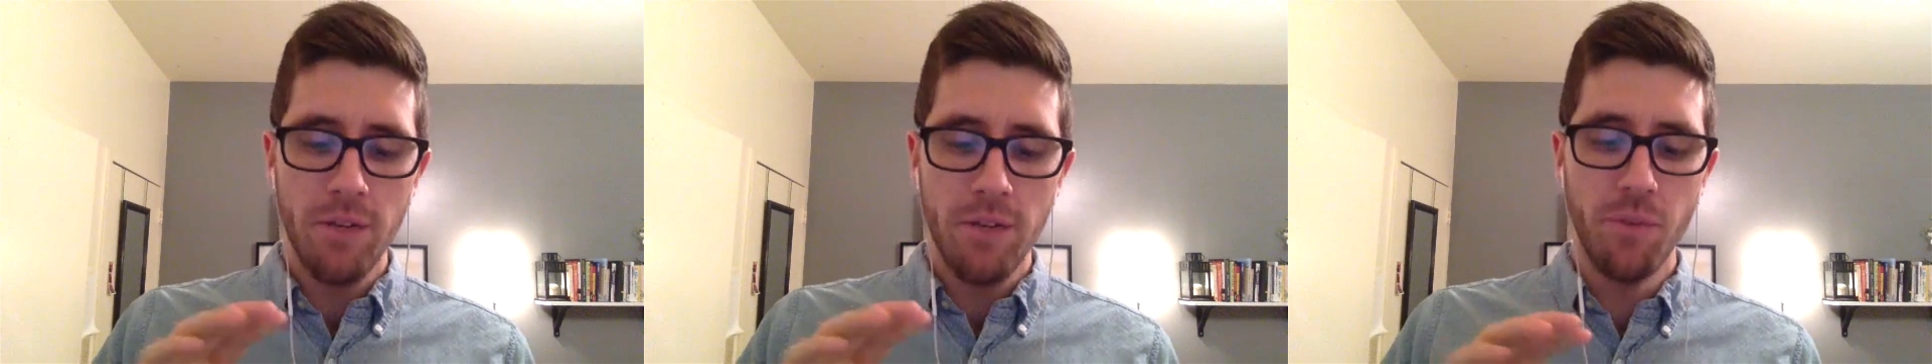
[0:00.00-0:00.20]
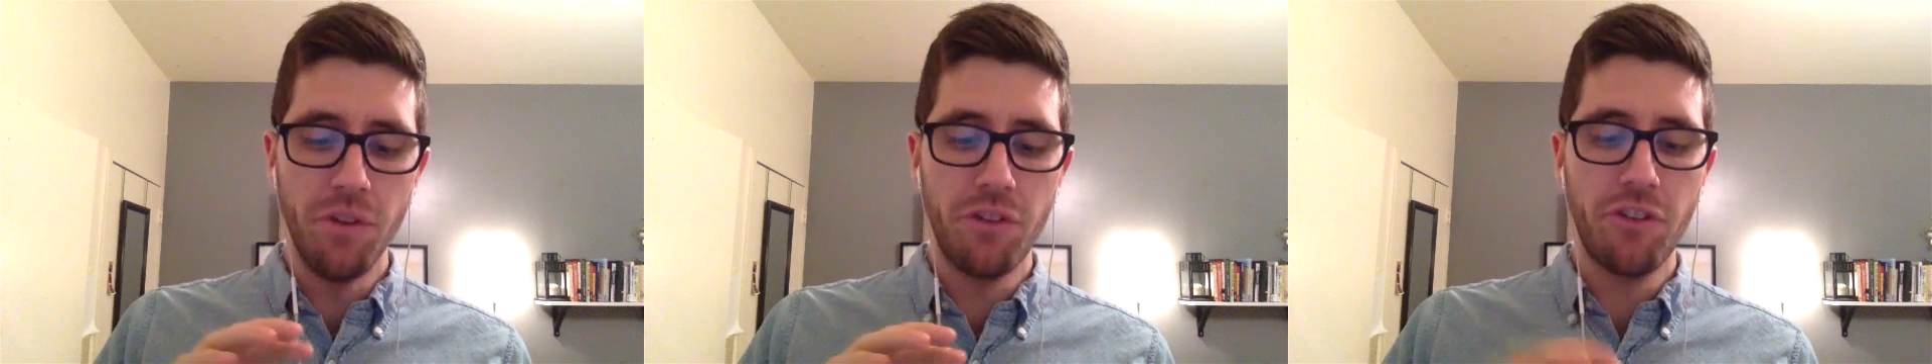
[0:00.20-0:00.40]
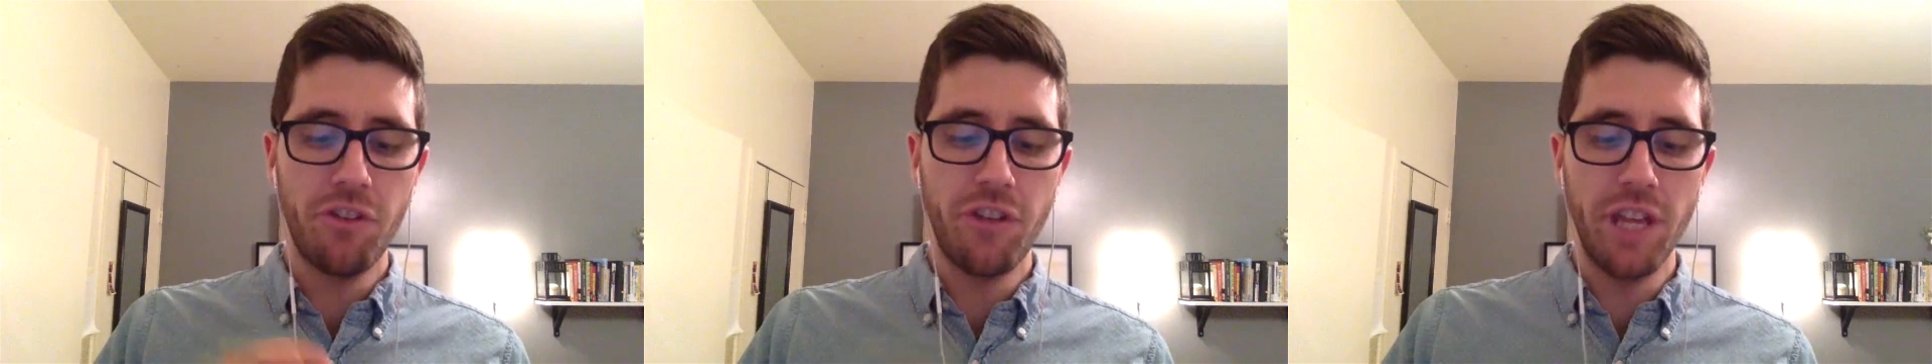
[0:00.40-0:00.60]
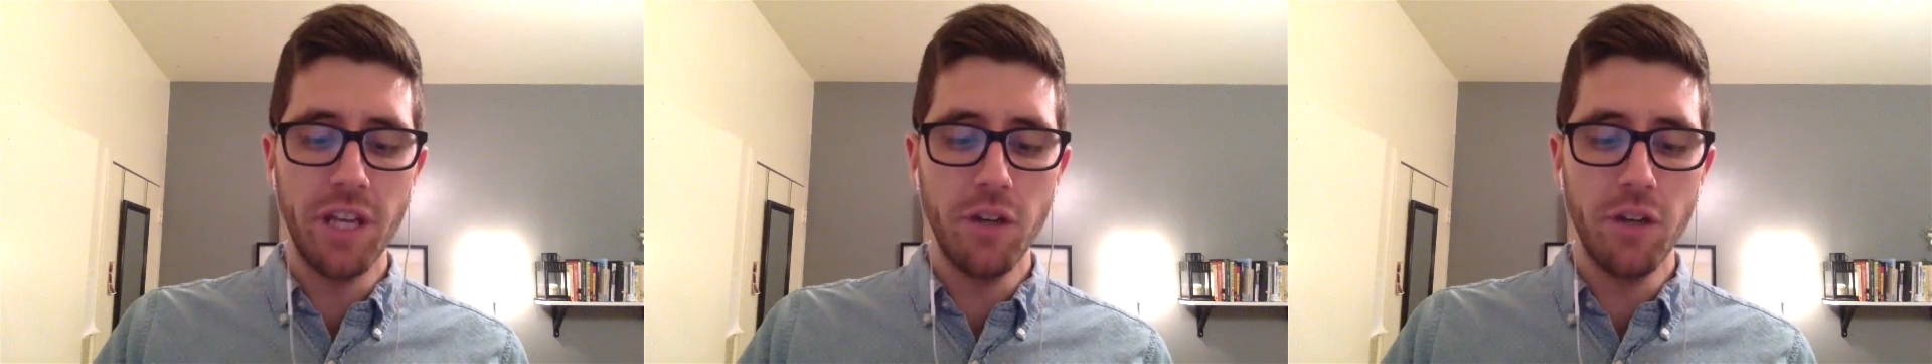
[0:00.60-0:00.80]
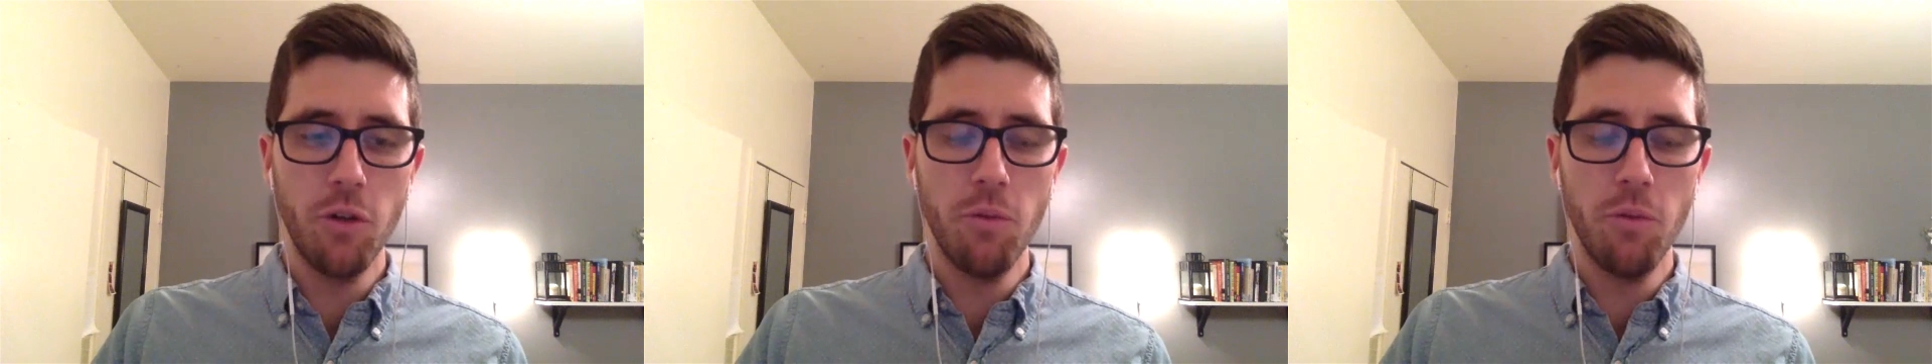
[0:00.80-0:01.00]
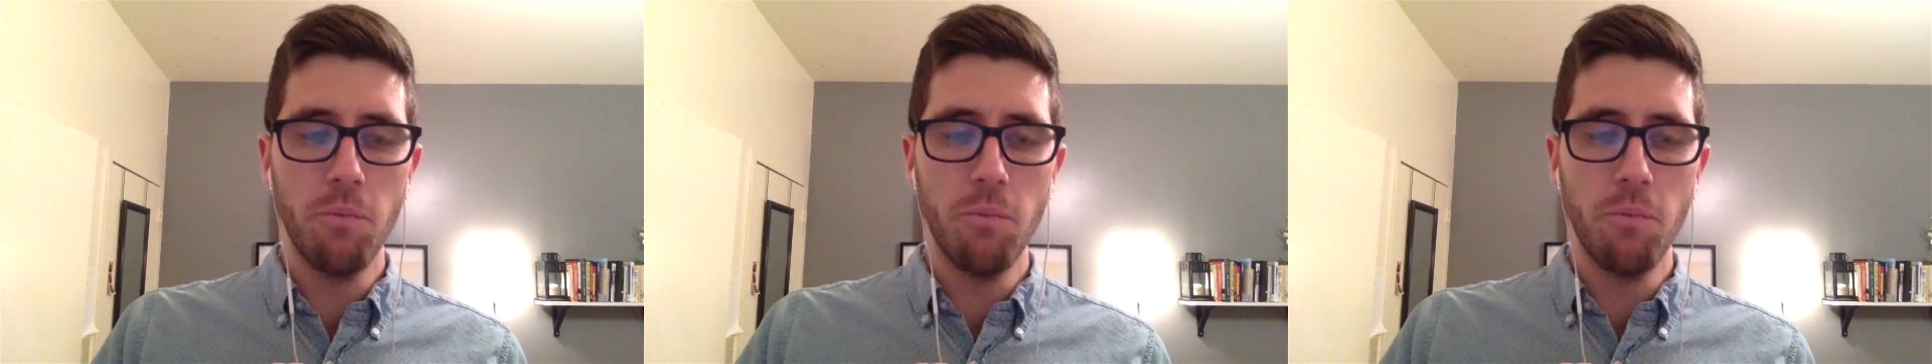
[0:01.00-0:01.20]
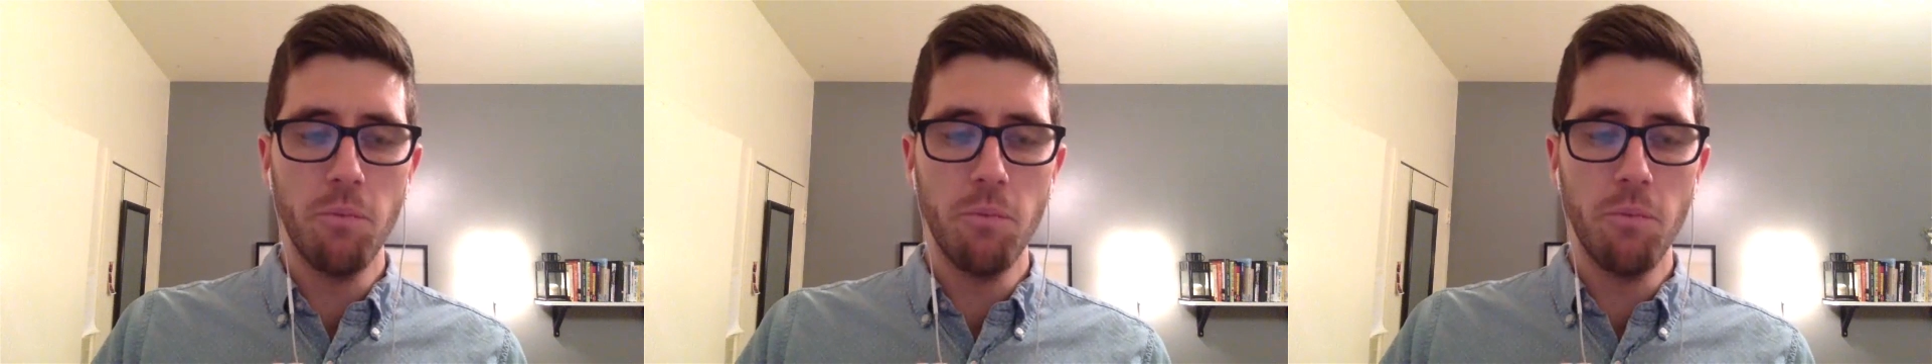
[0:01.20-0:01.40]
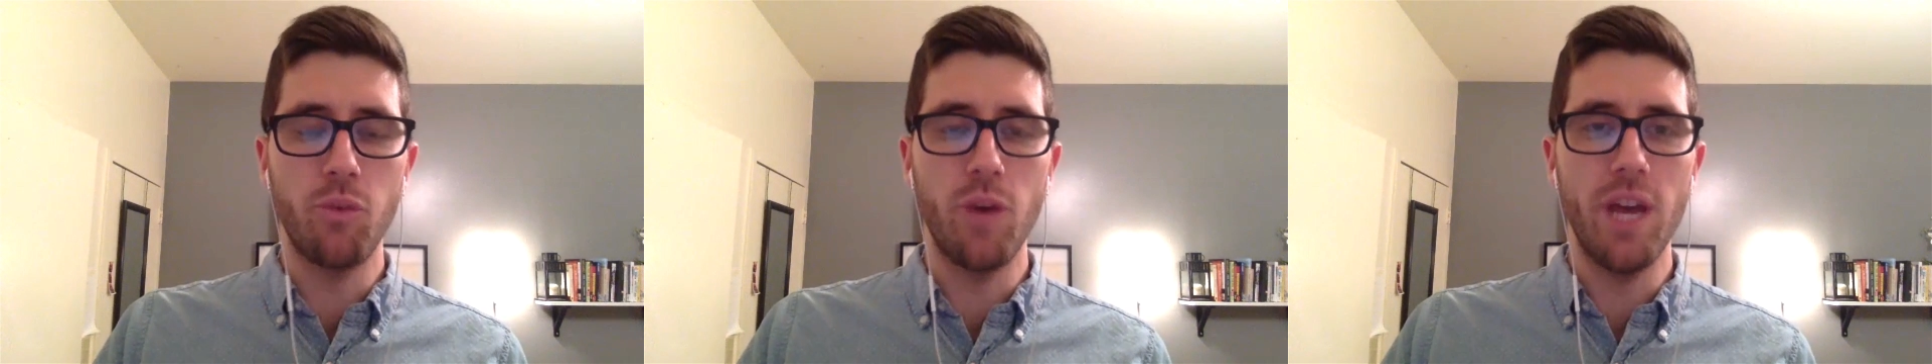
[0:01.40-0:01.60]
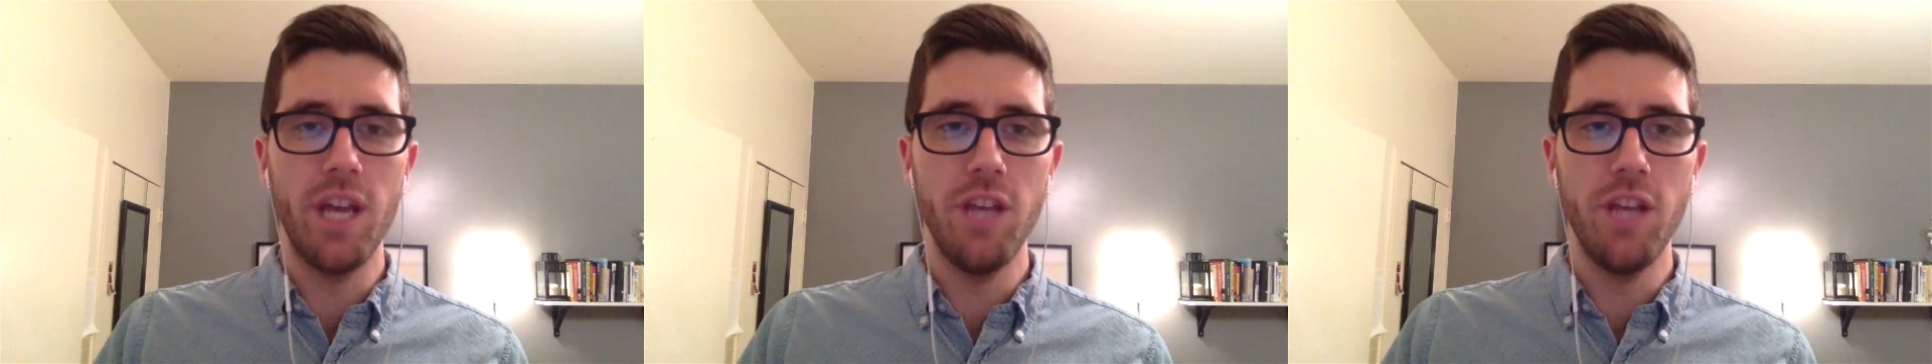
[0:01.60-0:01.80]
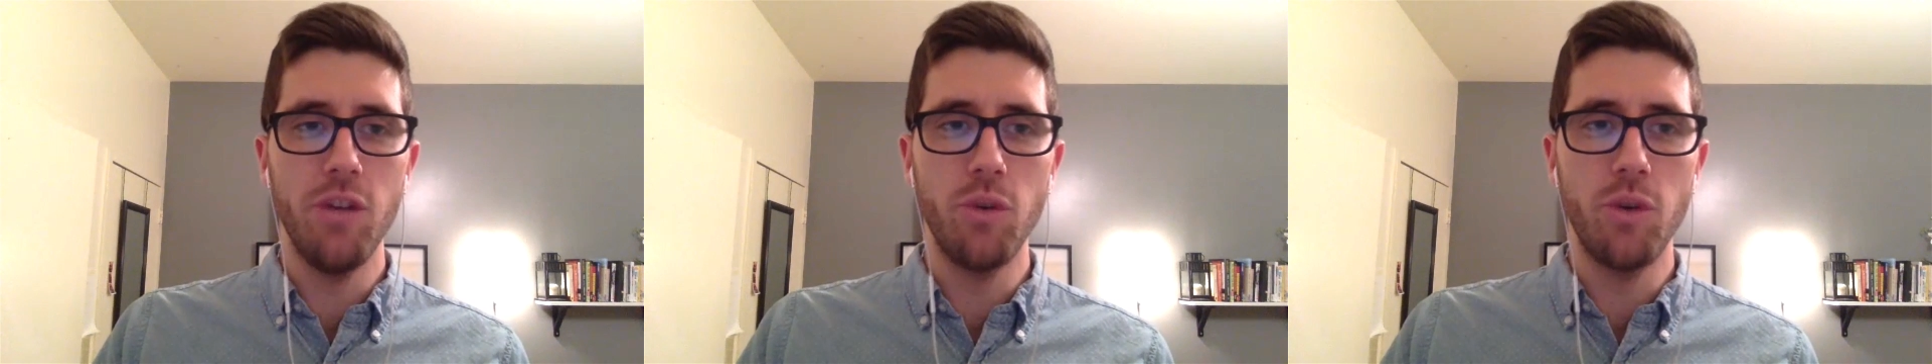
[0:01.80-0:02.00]
the single biggest
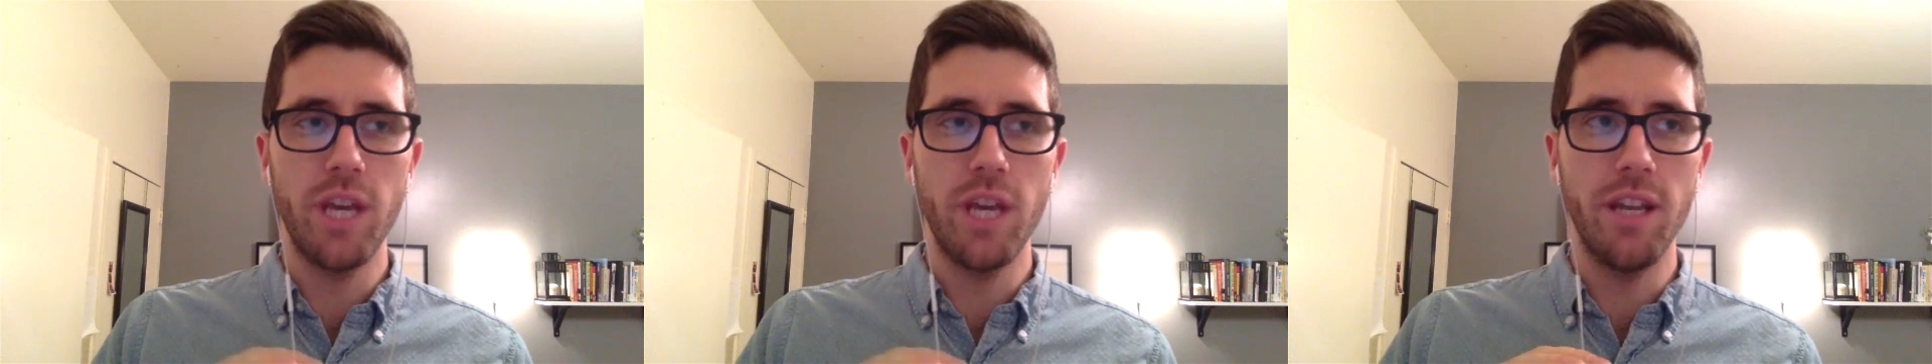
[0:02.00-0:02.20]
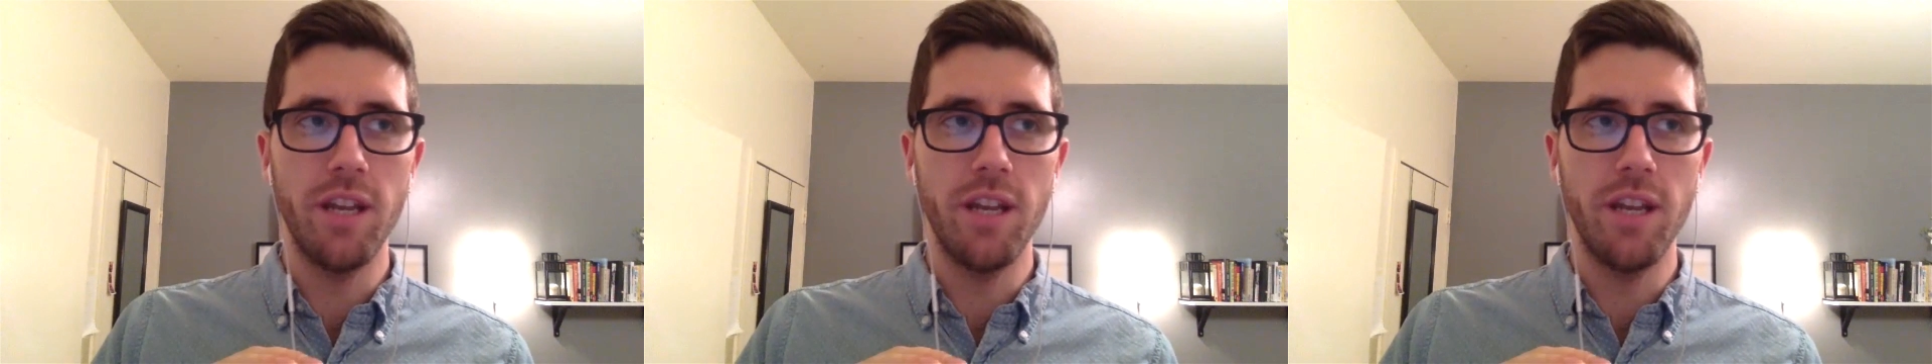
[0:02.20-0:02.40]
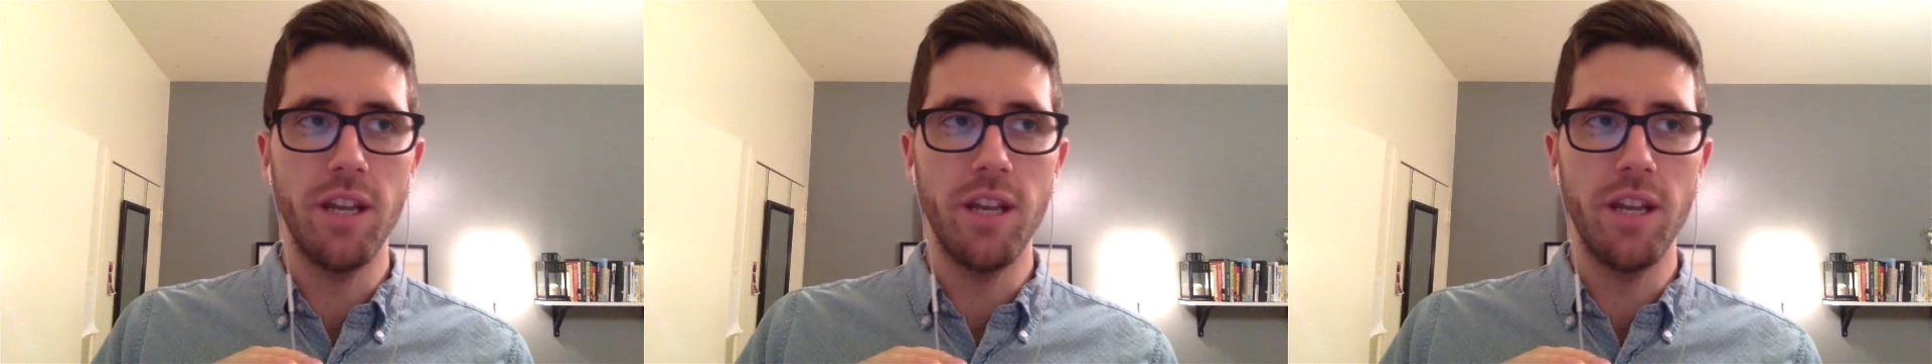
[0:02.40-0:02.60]
way you can